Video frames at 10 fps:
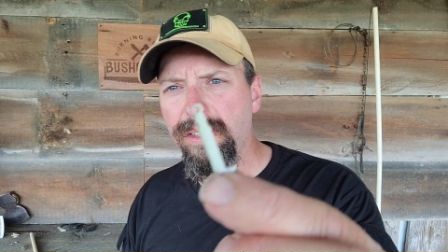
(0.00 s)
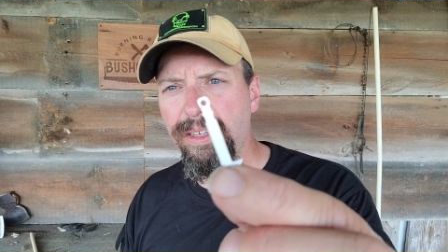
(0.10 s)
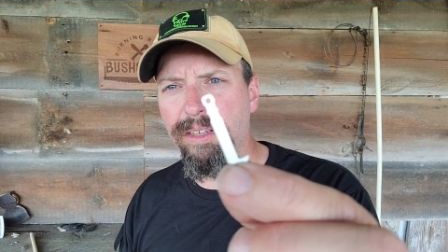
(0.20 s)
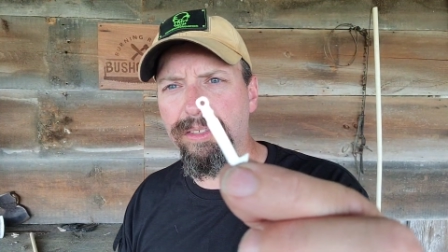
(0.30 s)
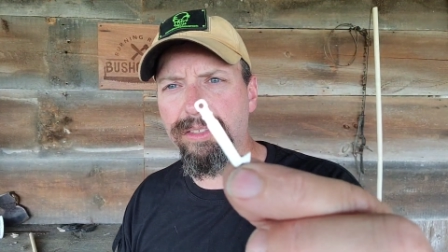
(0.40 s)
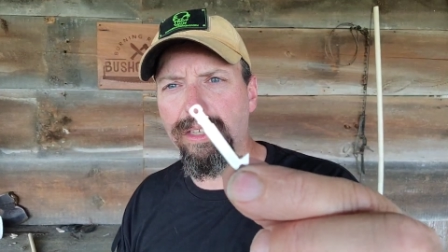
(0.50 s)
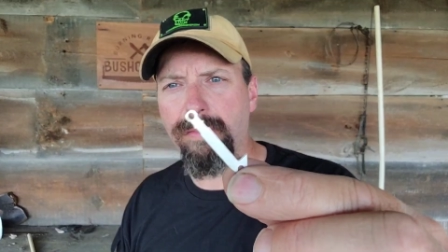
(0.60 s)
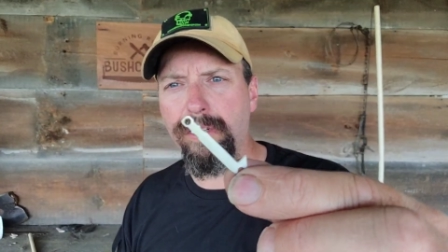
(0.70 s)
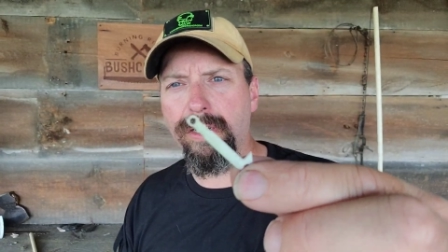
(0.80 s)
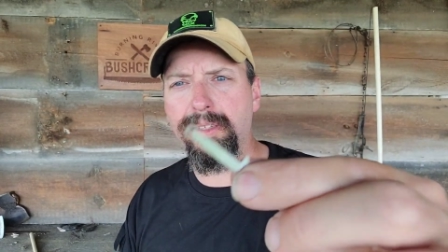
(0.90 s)
the
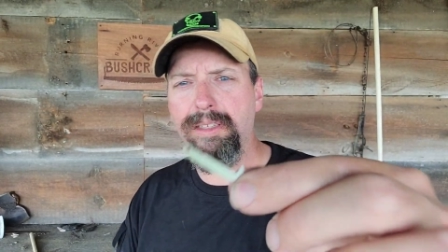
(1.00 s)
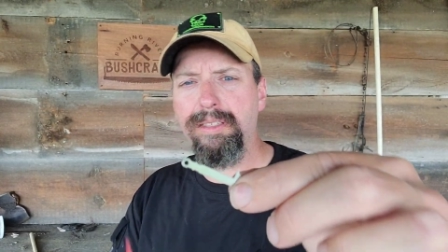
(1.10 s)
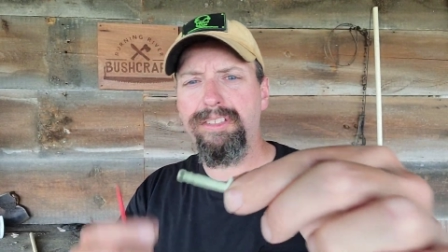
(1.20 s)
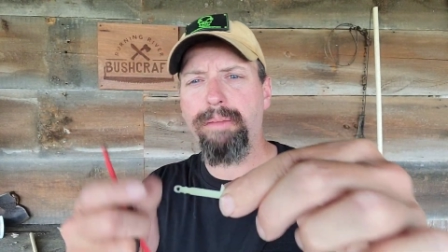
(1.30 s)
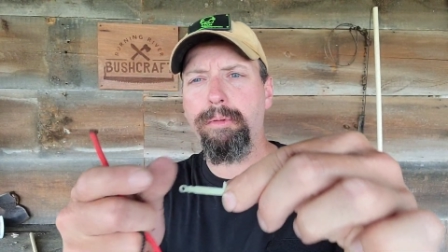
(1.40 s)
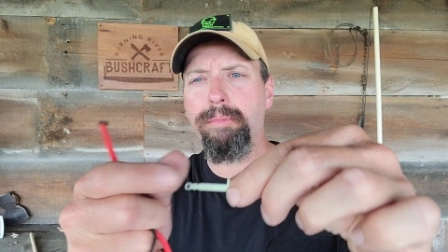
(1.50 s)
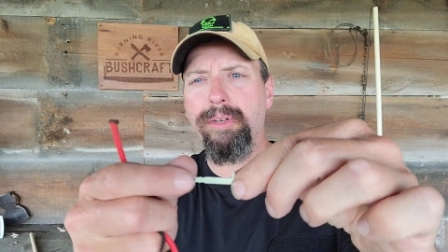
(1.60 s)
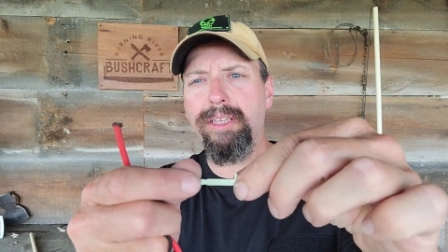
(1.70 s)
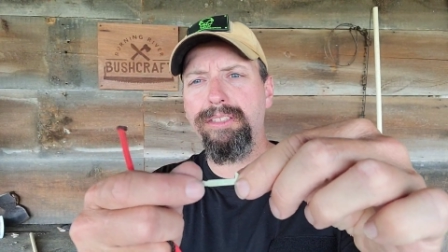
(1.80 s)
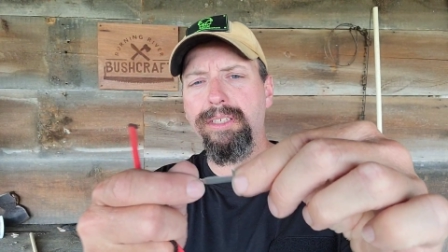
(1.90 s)
L7 on the Jamie
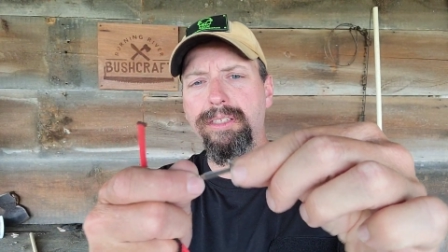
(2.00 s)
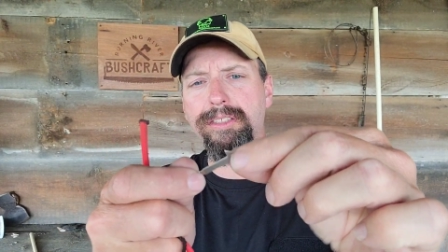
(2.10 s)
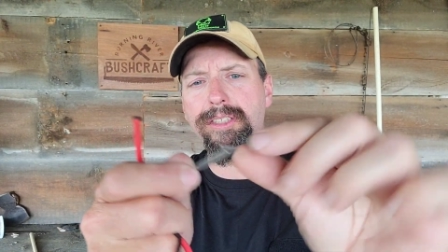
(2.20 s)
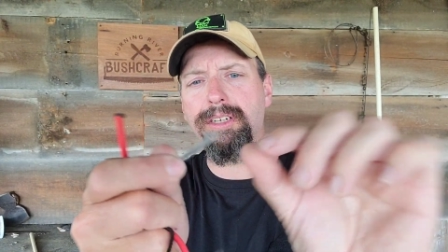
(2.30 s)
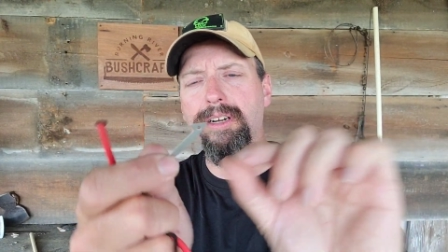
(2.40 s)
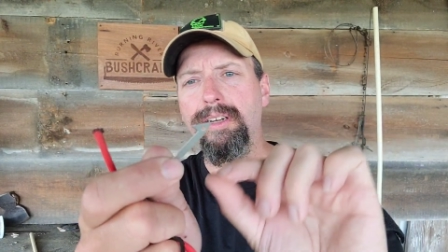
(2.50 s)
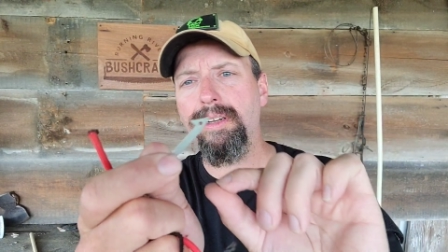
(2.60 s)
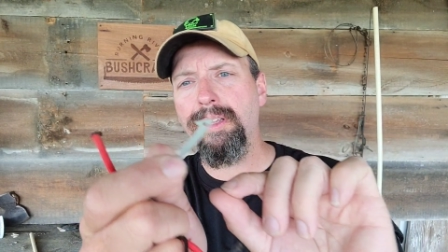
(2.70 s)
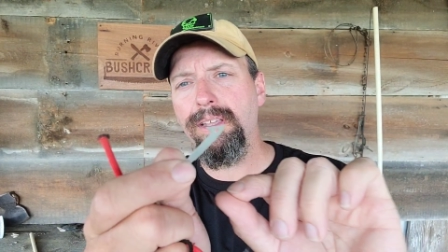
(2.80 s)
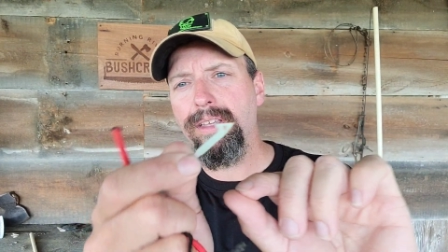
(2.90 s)
Burleigh signature
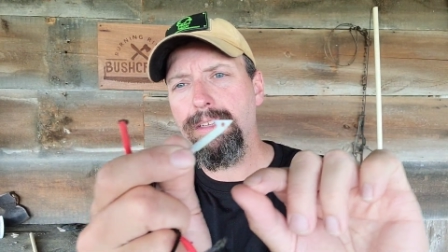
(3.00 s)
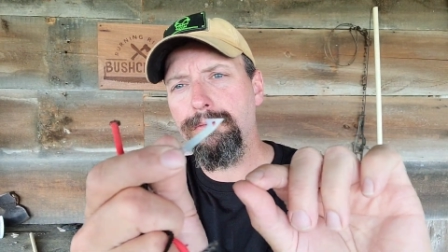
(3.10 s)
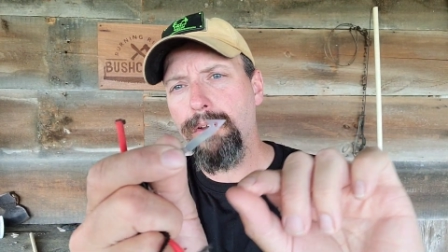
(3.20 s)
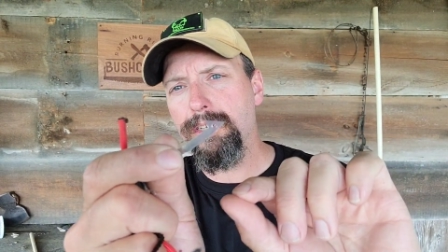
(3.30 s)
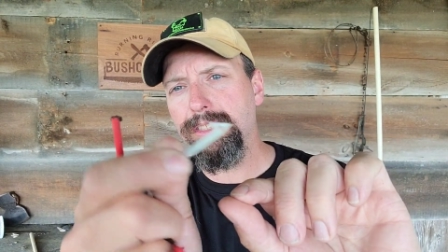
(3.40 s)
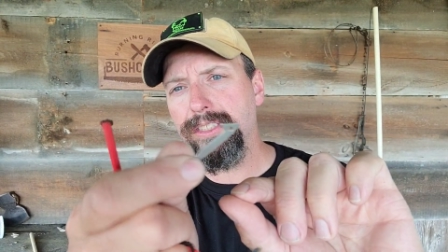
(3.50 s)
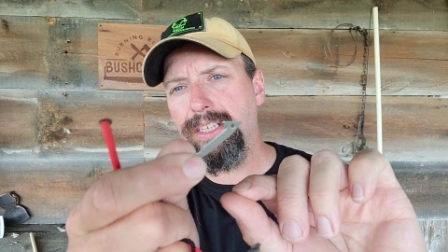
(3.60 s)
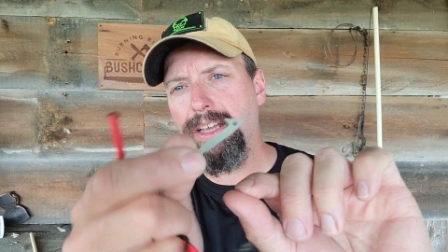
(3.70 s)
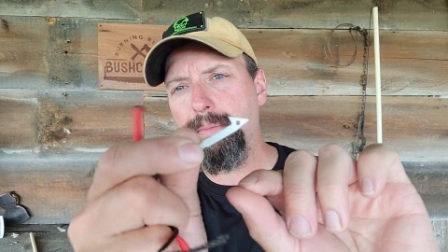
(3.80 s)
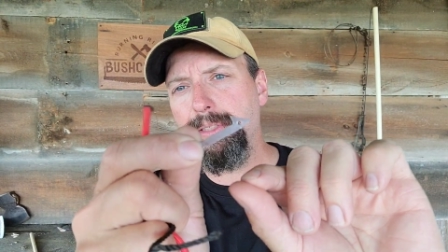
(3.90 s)
card can function as a
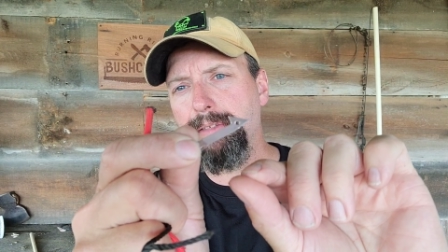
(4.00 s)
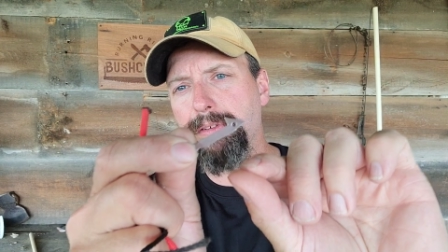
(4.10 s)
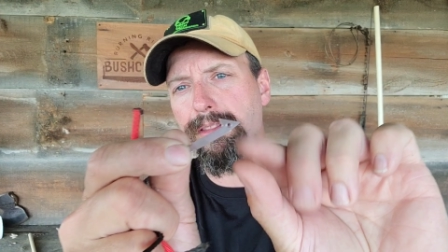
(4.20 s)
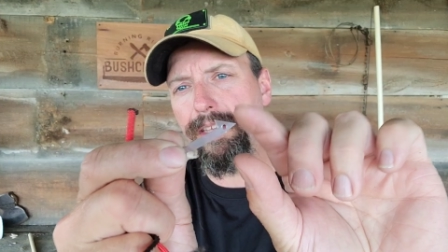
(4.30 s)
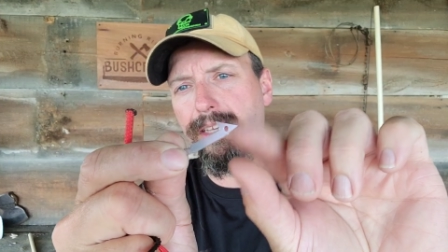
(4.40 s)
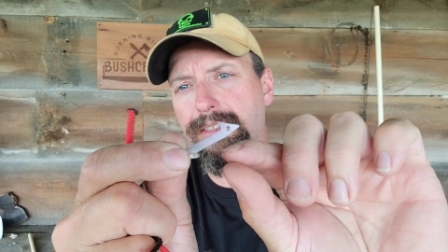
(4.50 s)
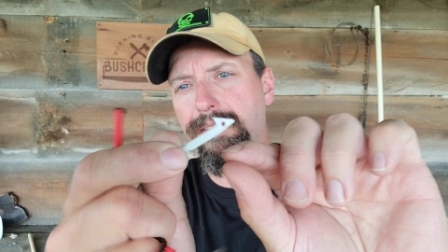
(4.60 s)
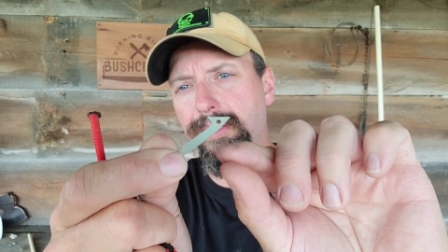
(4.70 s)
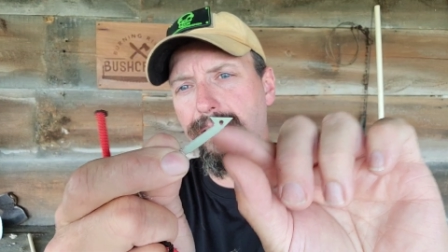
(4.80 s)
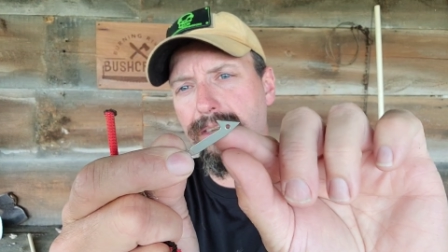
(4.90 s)
couple different things,
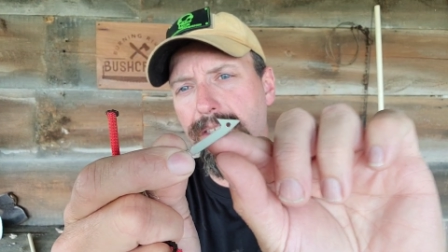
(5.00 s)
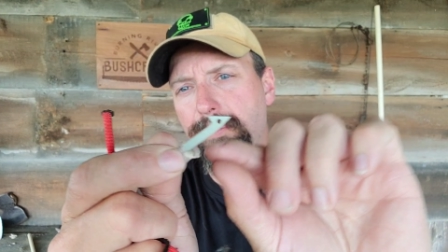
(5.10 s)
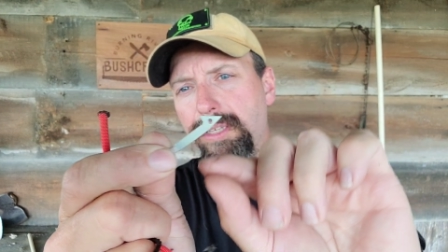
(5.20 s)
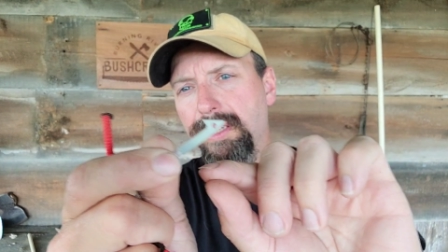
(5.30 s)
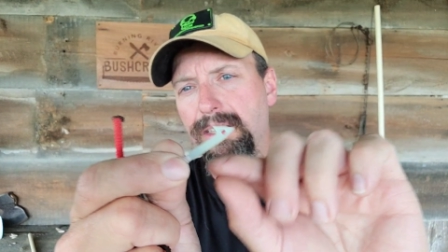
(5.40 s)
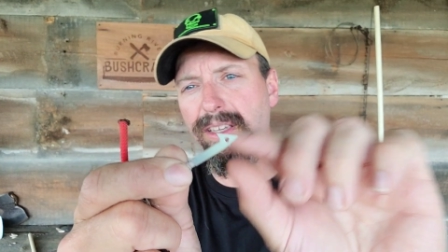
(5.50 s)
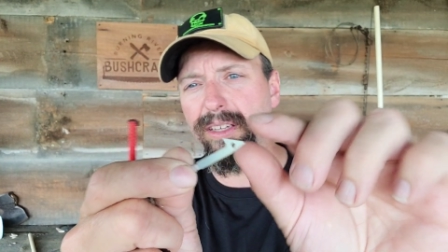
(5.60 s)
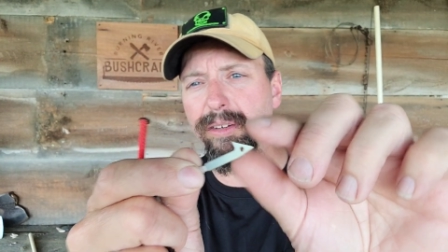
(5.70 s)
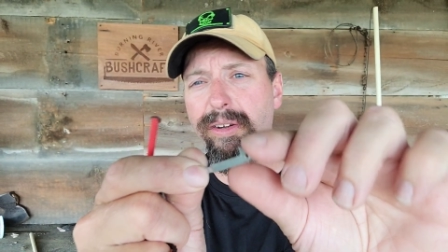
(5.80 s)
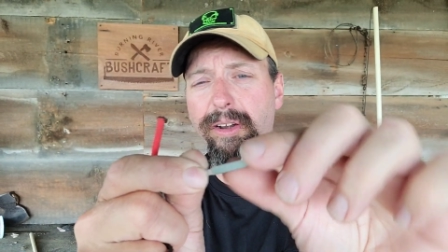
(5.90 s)
this can be a
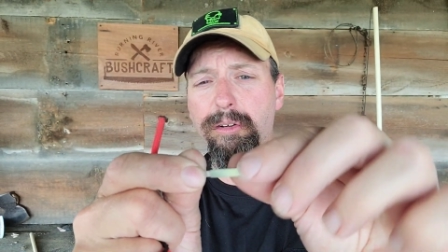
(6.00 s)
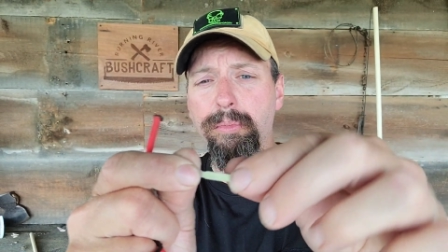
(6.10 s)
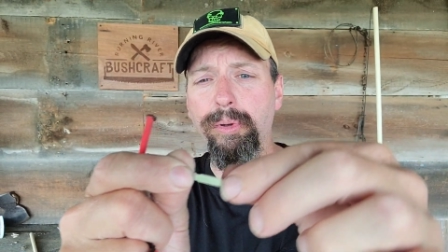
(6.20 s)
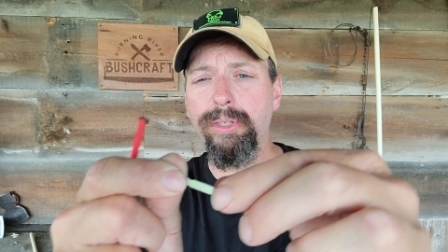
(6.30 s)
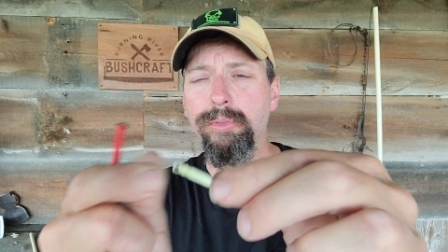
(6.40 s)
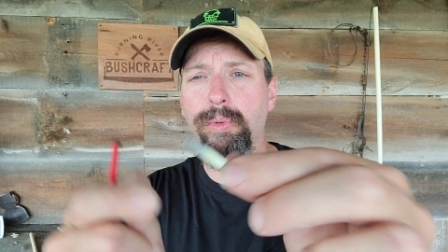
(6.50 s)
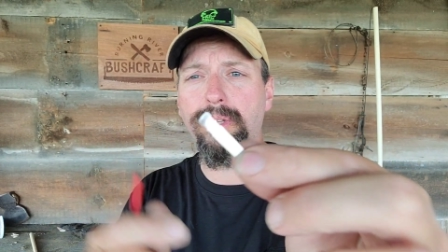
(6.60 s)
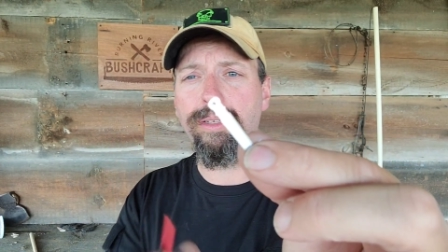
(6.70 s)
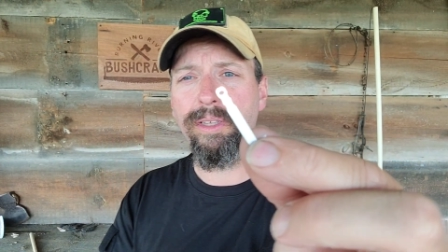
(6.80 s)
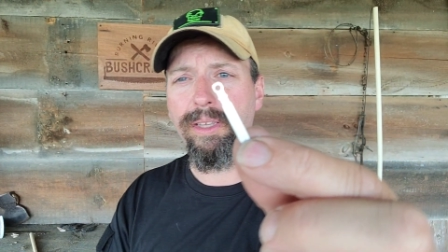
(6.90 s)
gig or an arrow point as
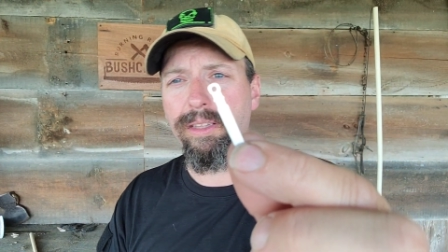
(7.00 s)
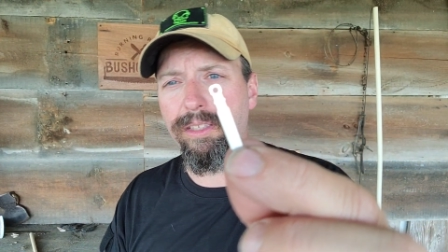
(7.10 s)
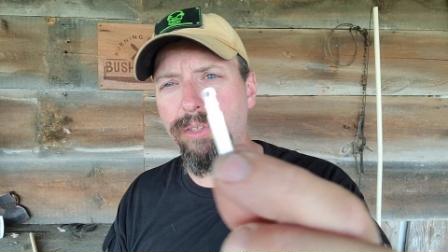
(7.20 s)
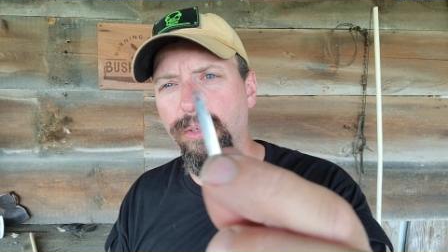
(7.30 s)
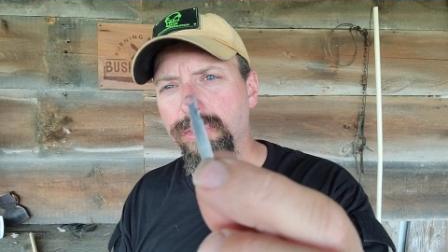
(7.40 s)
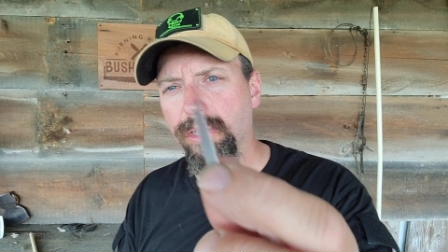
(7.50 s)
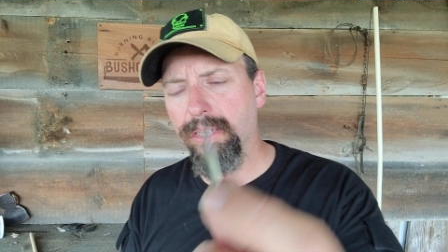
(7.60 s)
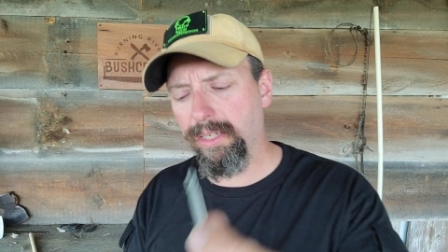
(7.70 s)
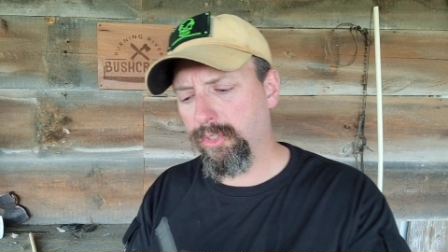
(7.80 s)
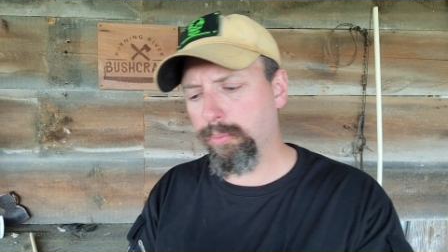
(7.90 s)
well. These holes are
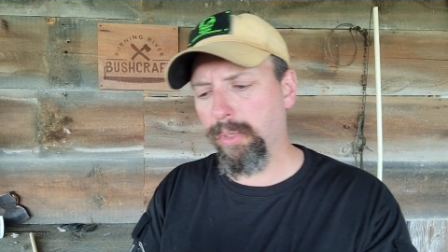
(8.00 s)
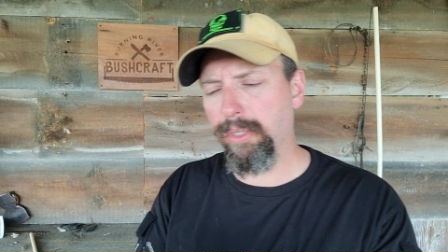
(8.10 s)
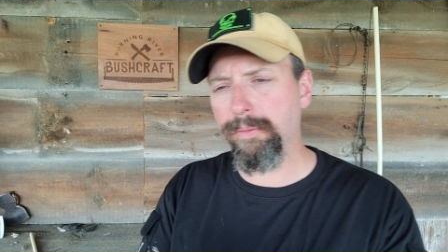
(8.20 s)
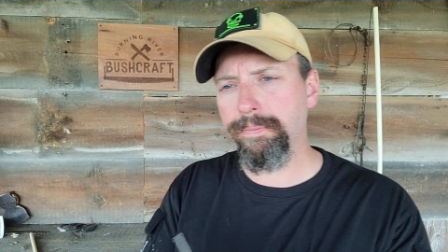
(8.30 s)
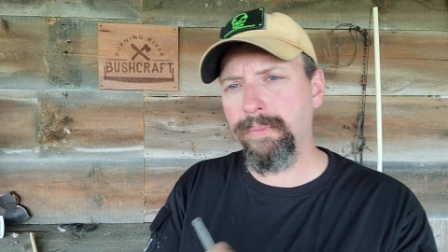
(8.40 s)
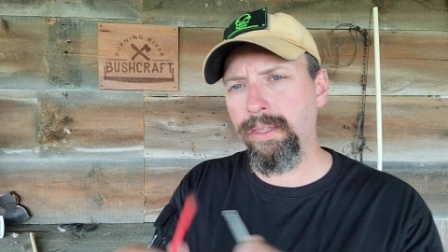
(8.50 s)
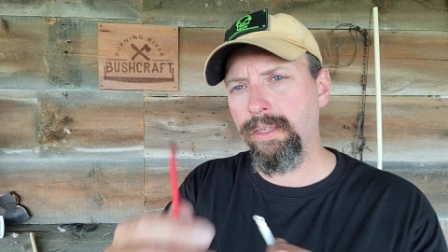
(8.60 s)
kind of small.